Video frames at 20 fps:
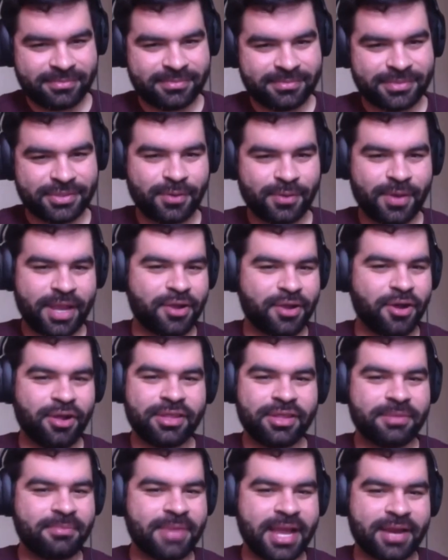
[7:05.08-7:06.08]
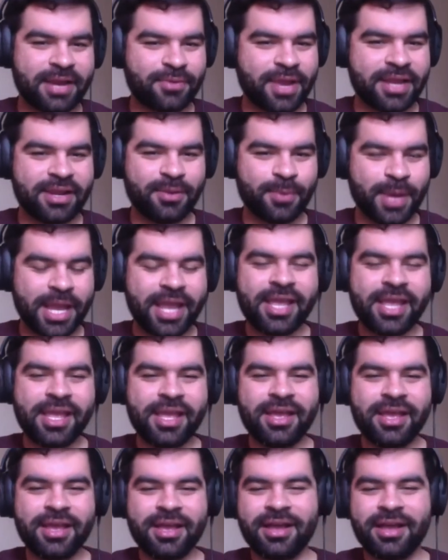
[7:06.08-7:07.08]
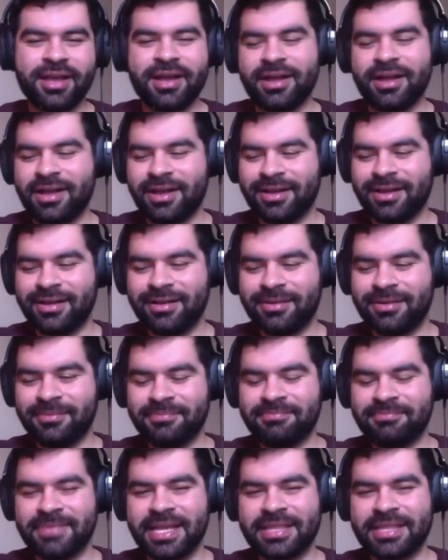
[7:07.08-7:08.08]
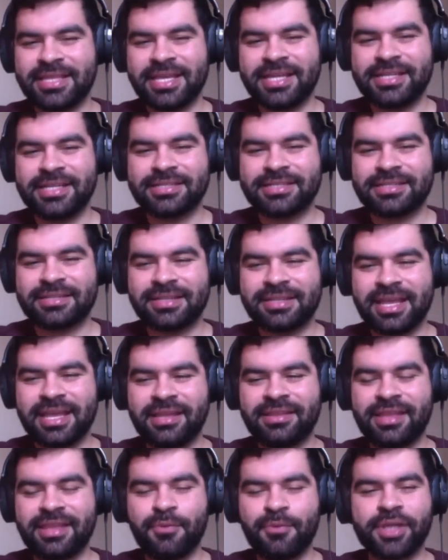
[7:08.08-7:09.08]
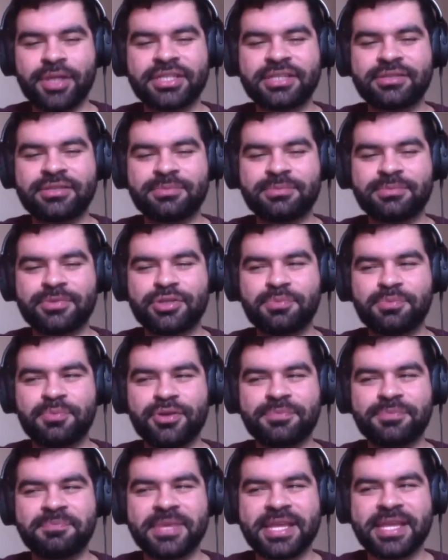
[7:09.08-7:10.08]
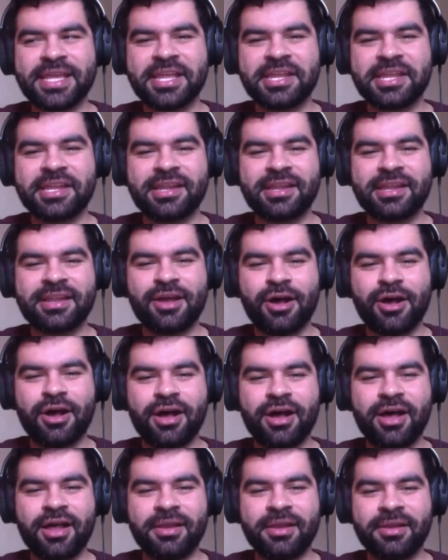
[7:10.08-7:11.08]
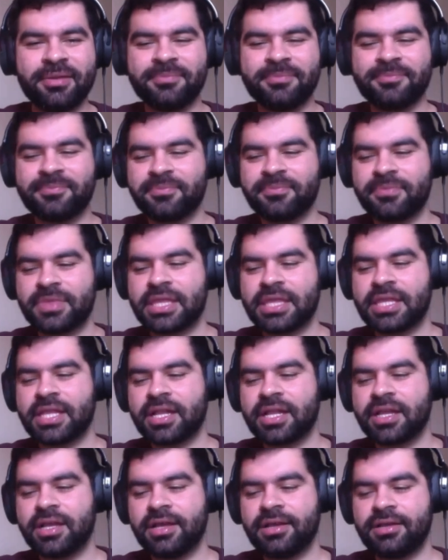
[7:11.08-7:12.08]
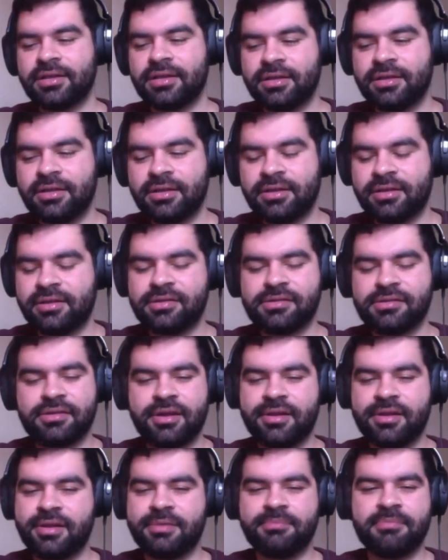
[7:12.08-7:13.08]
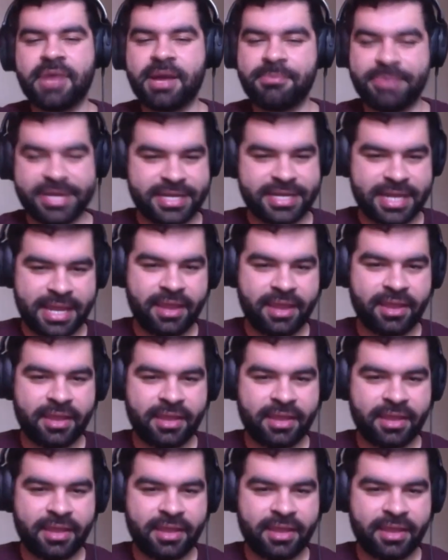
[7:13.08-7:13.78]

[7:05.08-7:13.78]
So I called them back right away. And they wanted to put me in on a Monday.